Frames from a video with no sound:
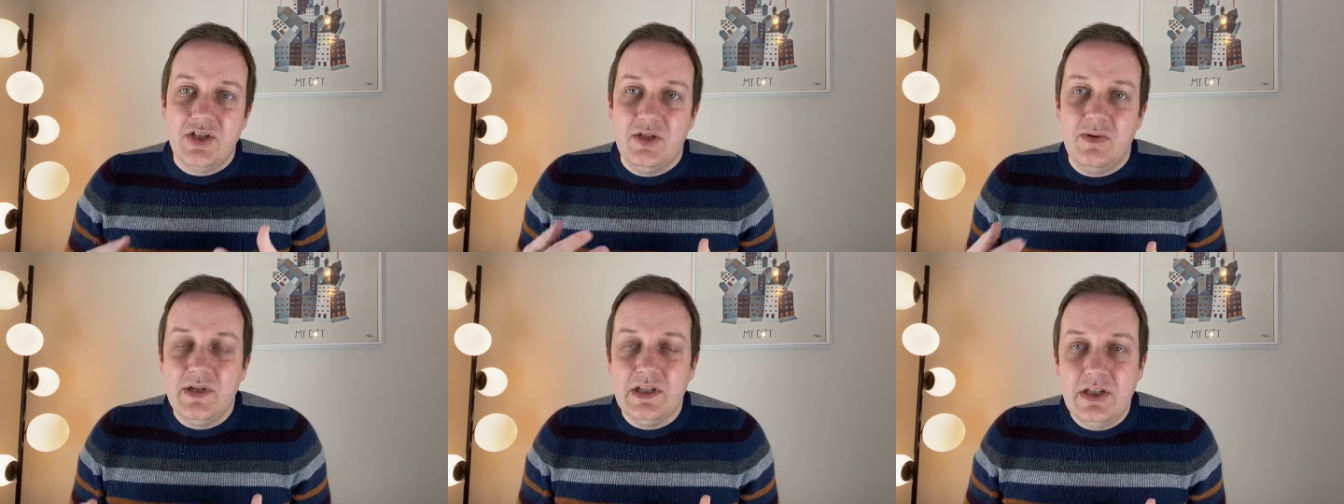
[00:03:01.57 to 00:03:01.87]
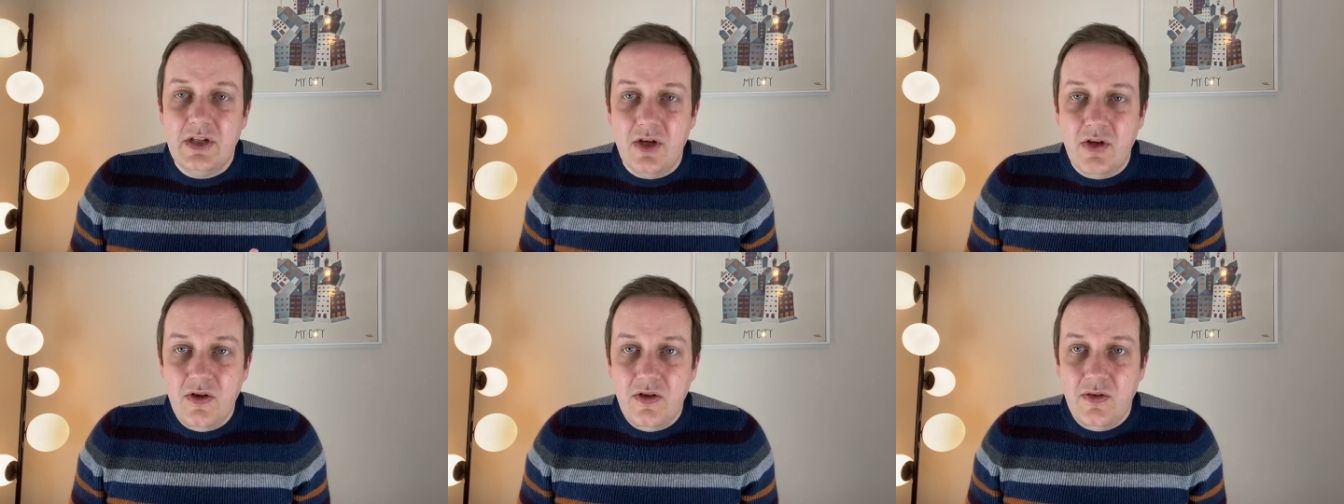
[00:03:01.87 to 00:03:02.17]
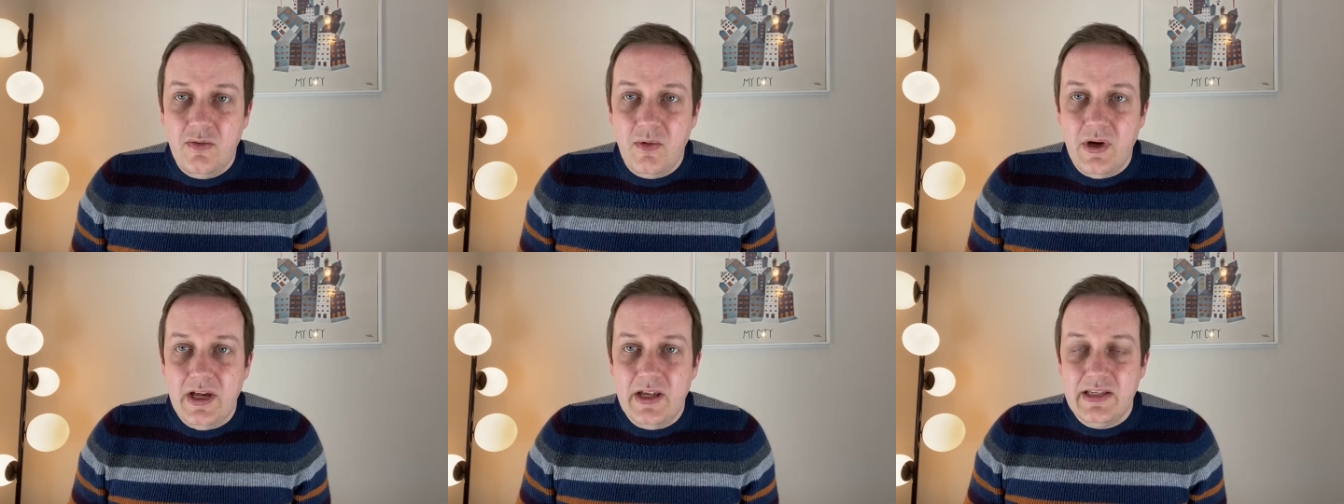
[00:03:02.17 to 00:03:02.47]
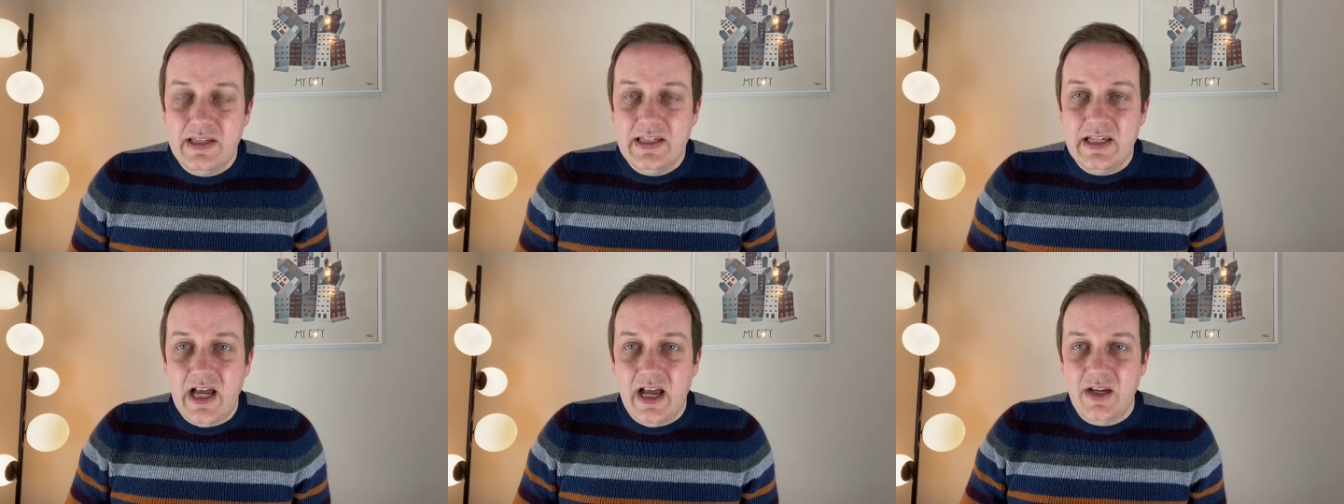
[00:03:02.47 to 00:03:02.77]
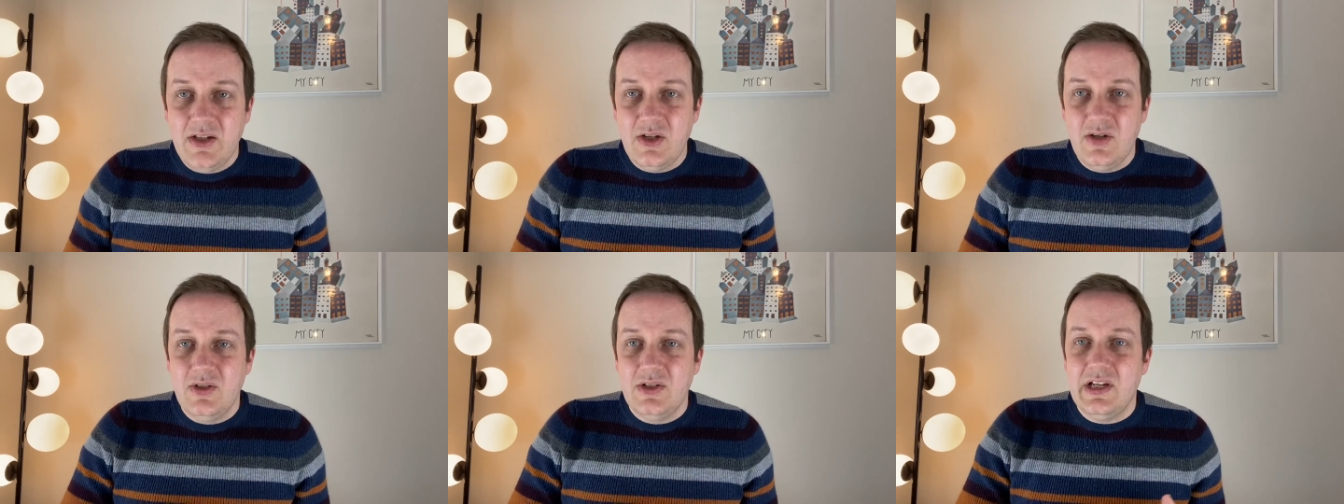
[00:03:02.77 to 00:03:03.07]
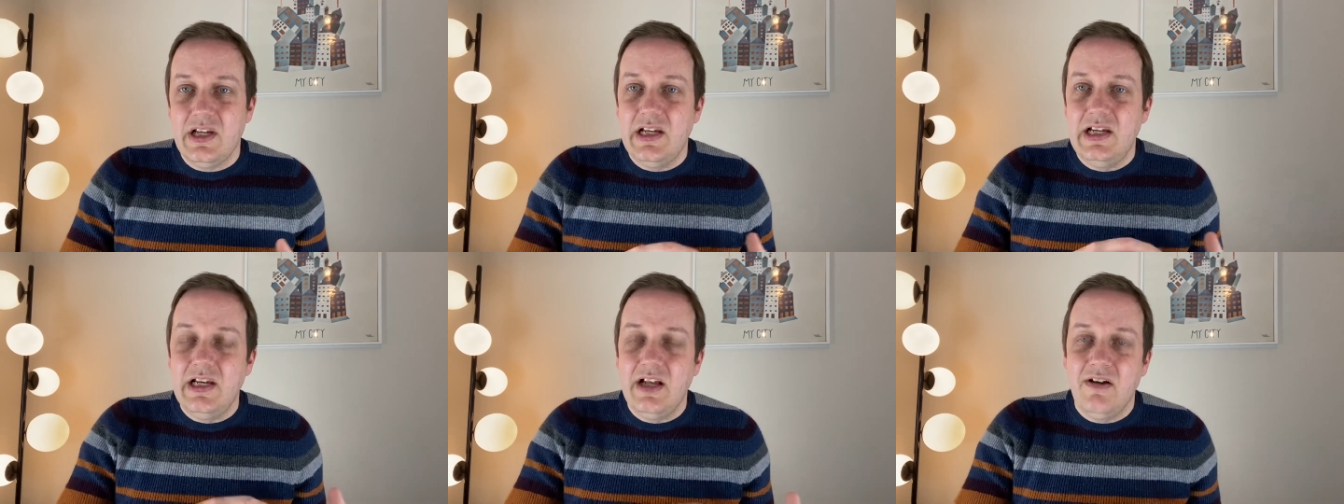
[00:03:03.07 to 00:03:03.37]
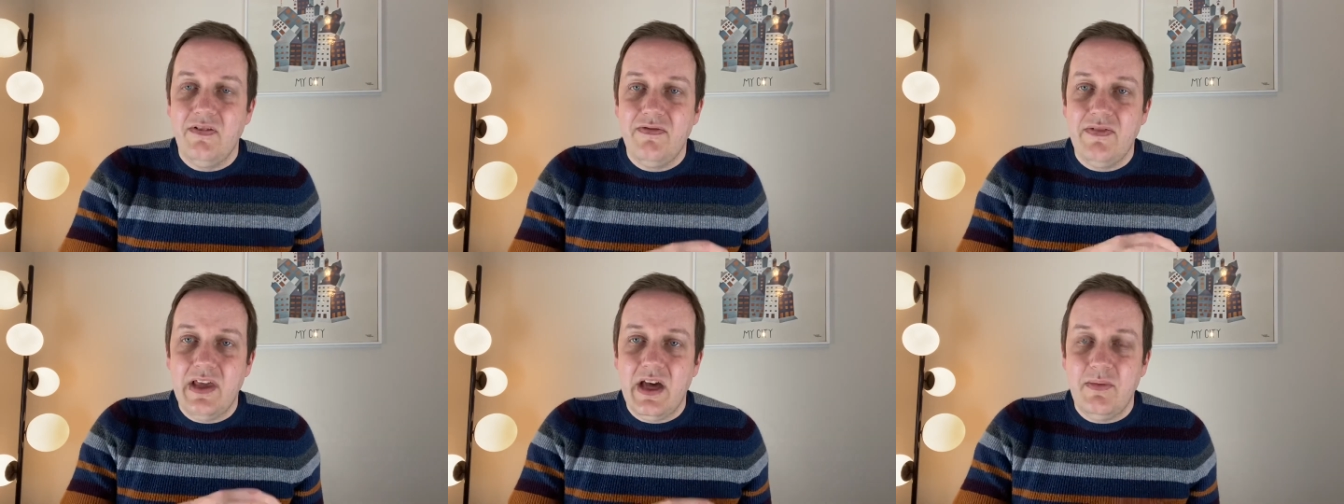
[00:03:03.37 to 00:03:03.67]
to his youth, where his dad used to
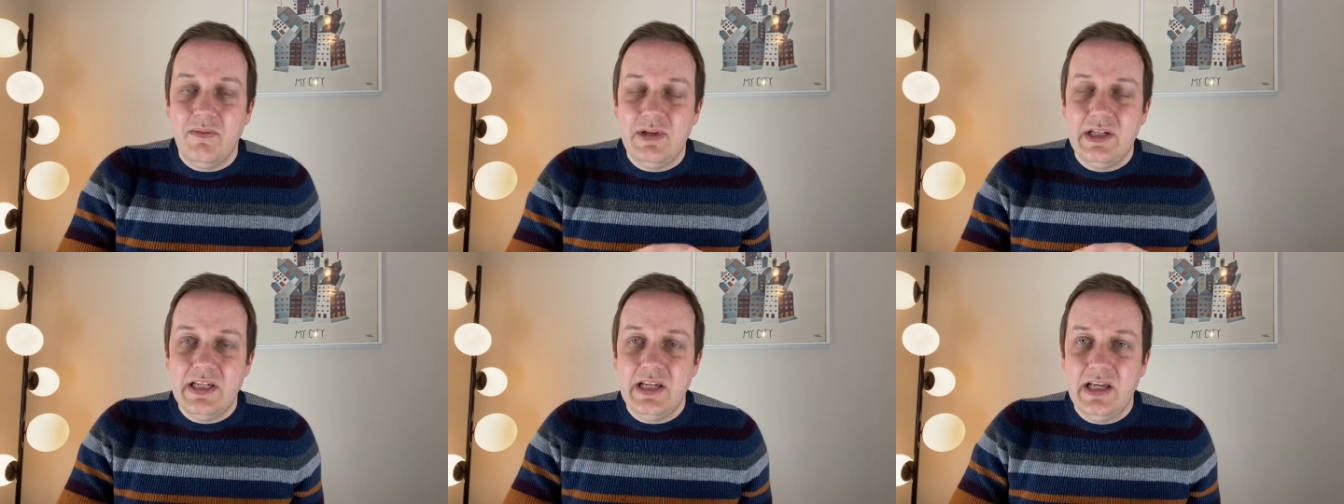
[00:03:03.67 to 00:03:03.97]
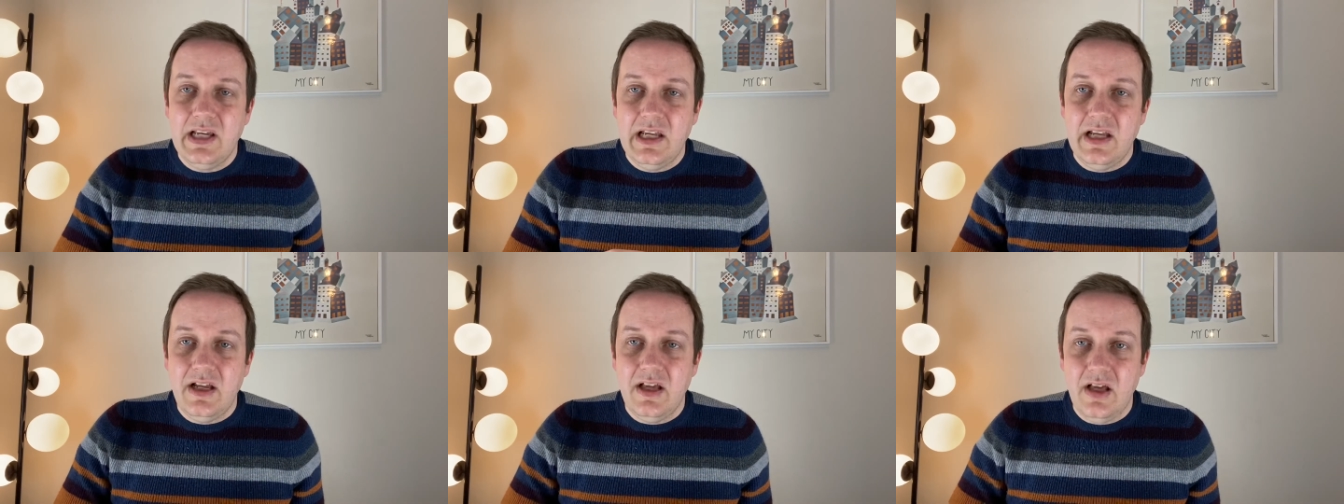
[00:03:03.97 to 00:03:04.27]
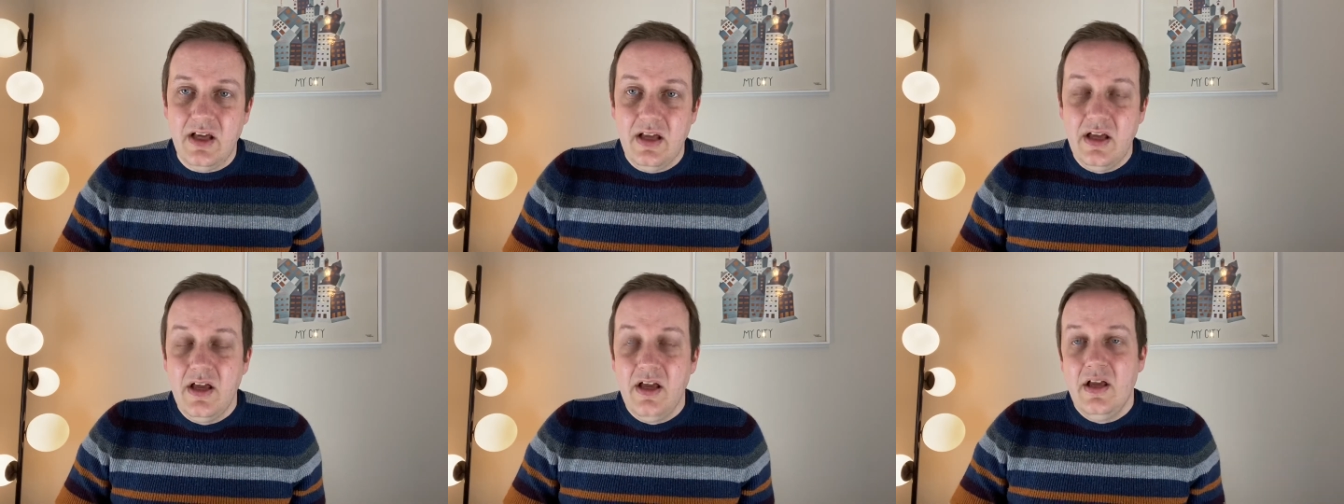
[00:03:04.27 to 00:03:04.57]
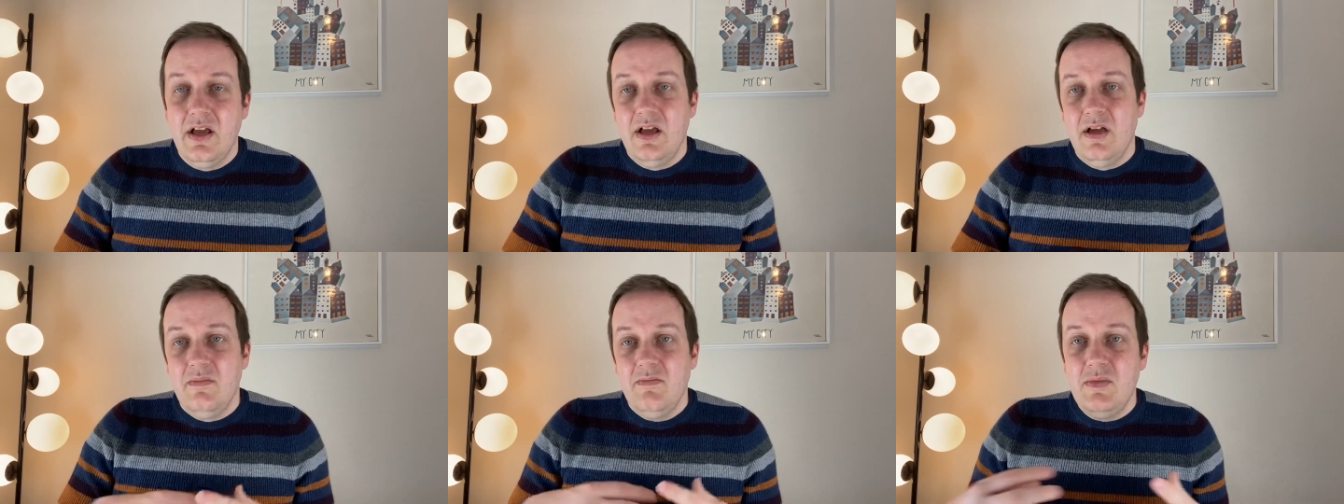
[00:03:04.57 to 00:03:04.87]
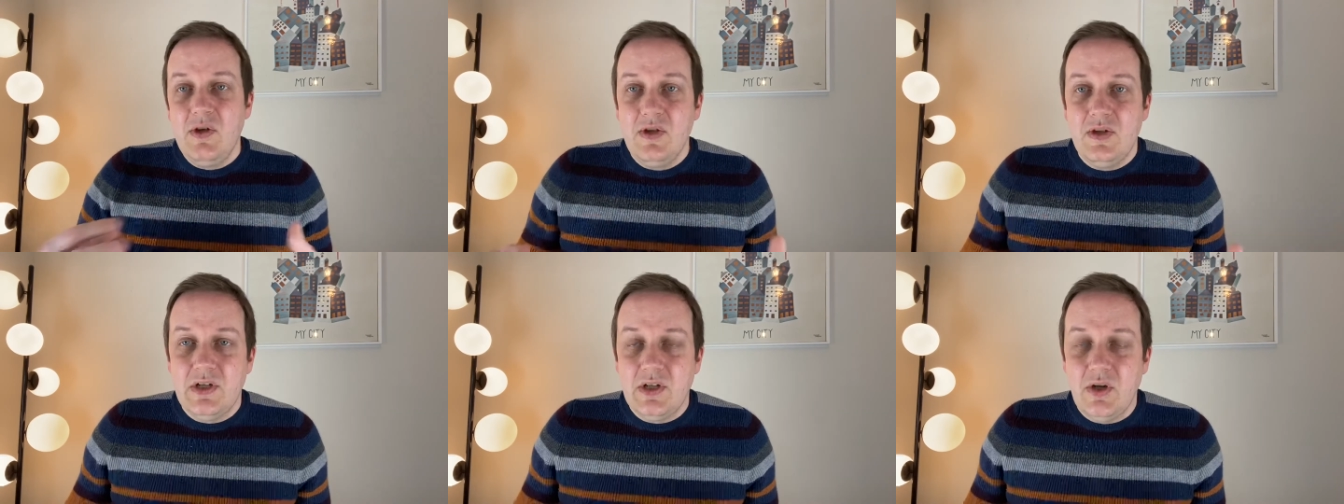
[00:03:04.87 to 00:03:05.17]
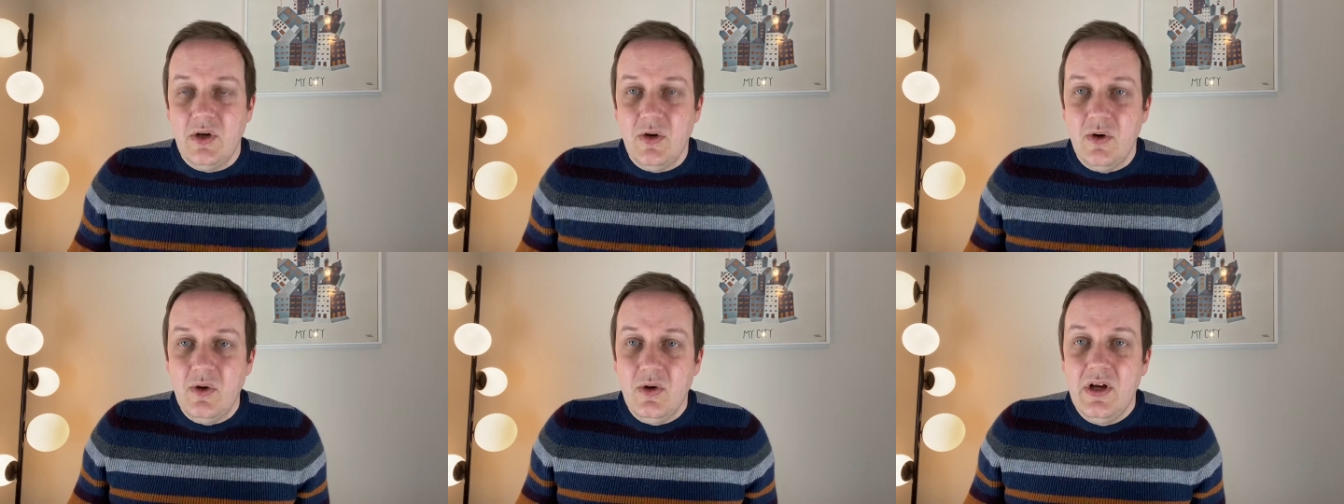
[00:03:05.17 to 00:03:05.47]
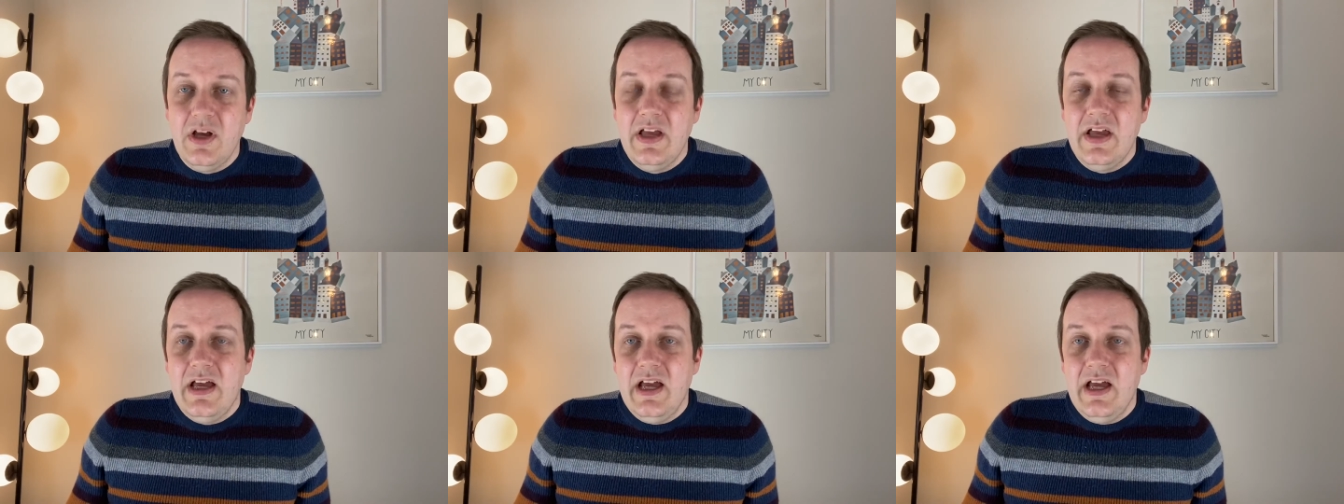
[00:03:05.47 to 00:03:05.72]
love that particular musical,